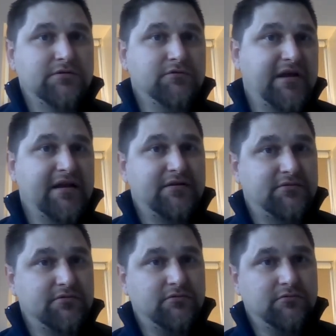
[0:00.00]
to get
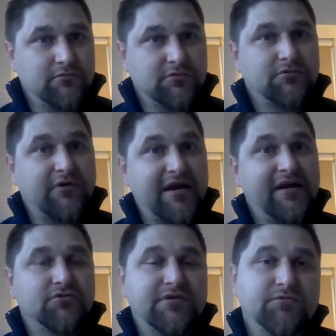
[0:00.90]
into
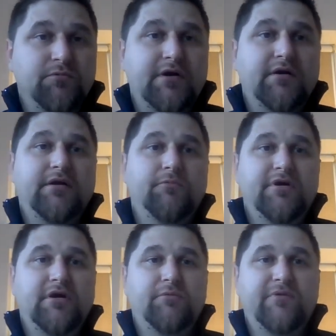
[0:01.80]
it very,
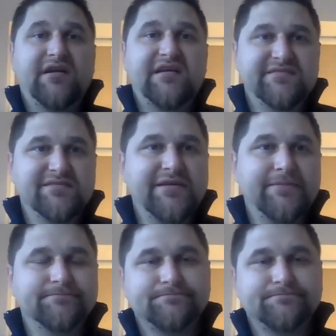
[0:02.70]
very, very easily.